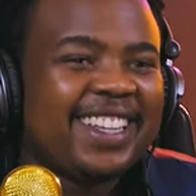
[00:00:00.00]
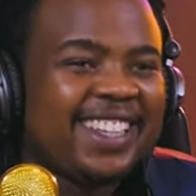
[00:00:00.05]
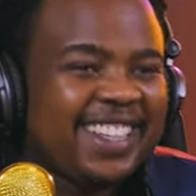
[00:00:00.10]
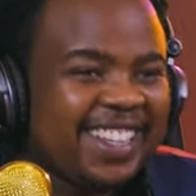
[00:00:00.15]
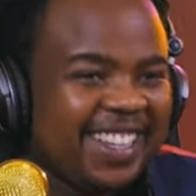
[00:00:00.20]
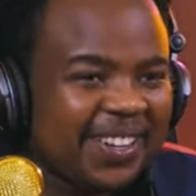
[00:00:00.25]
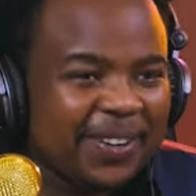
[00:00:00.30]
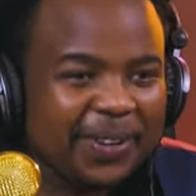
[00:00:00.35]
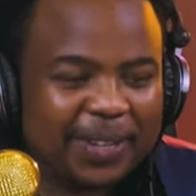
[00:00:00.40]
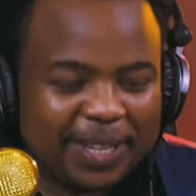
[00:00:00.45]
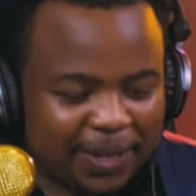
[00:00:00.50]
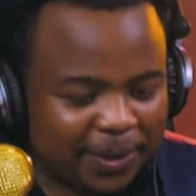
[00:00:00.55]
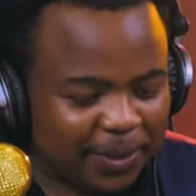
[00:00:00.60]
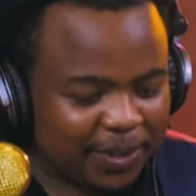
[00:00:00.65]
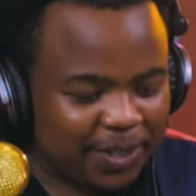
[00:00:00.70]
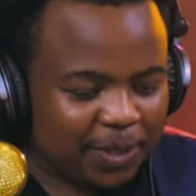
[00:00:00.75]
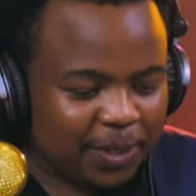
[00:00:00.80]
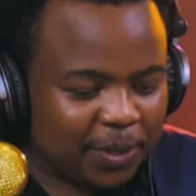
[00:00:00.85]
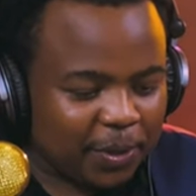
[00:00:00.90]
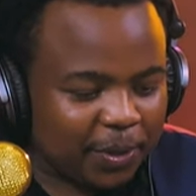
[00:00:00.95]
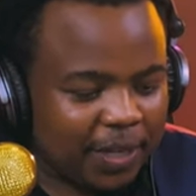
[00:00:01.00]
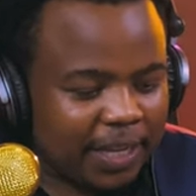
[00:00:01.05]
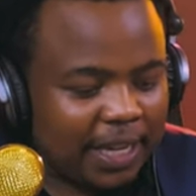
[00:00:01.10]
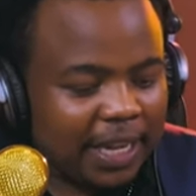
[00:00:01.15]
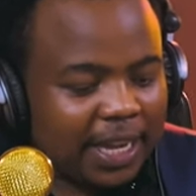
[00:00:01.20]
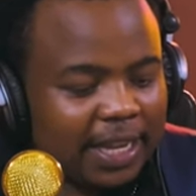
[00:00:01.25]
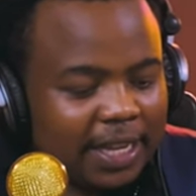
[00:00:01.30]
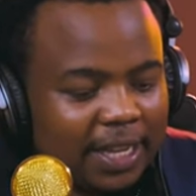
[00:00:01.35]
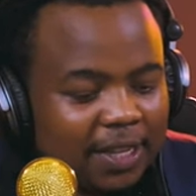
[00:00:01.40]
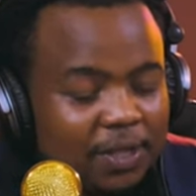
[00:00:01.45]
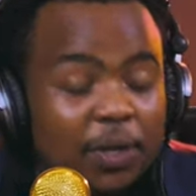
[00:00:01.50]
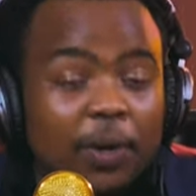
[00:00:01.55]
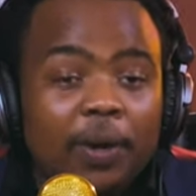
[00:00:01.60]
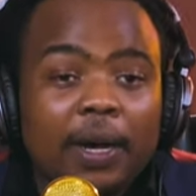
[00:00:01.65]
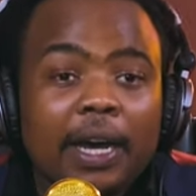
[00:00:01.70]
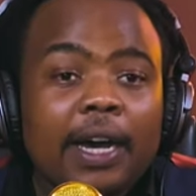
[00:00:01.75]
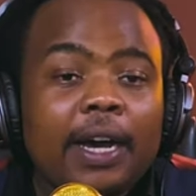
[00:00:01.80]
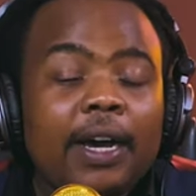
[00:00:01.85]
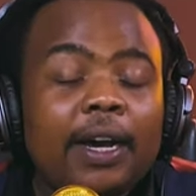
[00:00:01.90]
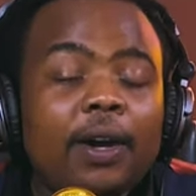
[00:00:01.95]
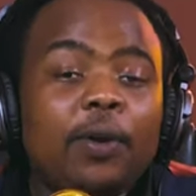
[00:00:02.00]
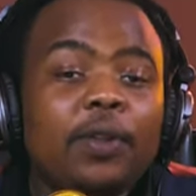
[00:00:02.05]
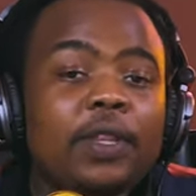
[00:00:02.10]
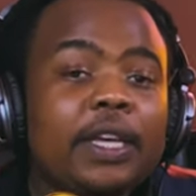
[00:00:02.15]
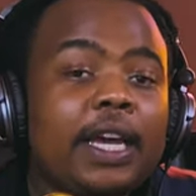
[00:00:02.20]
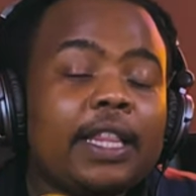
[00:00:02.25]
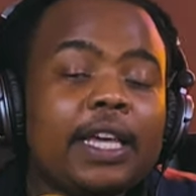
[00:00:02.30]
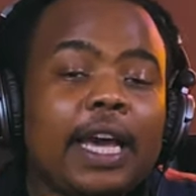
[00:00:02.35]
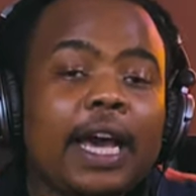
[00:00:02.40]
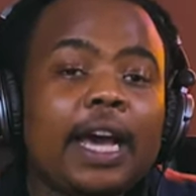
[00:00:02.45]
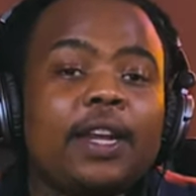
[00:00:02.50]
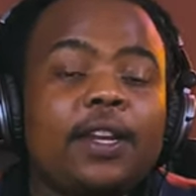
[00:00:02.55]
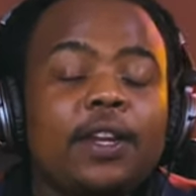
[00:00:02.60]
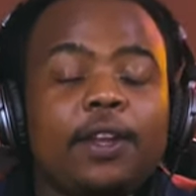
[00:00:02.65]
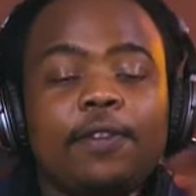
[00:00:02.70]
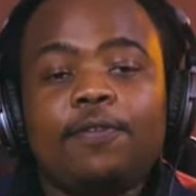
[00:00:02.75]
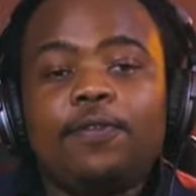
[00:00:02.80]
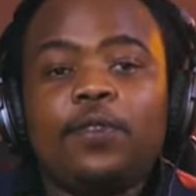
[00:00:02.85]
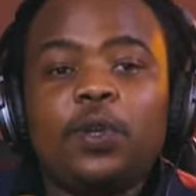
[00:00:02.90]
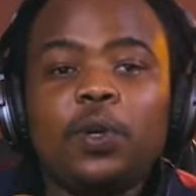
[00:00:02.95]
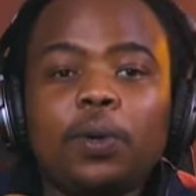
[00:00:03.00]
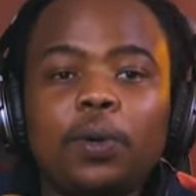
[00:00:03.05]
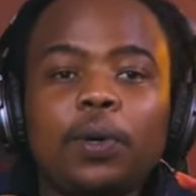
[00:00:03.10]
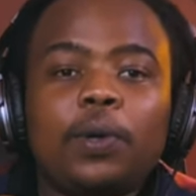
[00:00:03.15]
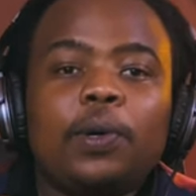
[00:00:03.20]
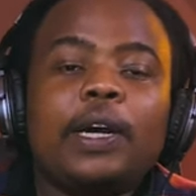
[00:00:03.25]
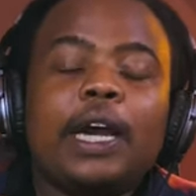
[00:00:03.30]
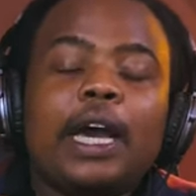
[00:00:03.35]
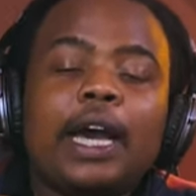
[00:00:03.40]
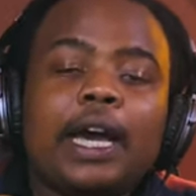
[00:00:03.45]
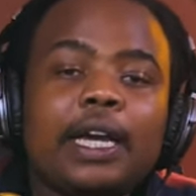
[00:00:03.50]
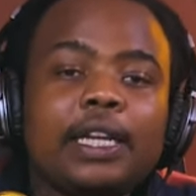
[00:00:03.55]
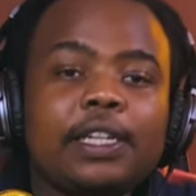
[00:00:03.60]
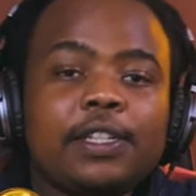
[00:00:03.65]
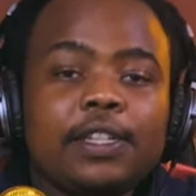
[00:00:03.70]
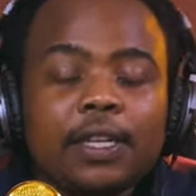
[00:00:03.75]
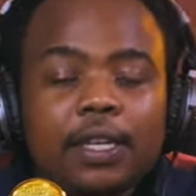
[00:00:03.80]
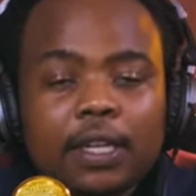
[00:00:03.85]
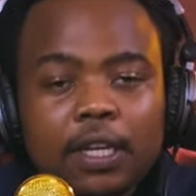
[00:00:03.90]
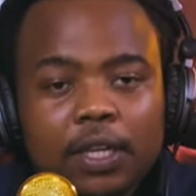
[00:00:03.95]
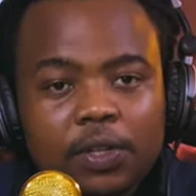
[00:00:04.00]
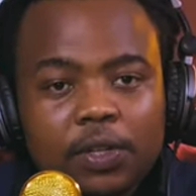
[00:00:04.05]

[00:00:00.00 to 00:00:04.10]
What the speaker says: it's a joke. Yeah. So on the other hand, fuel and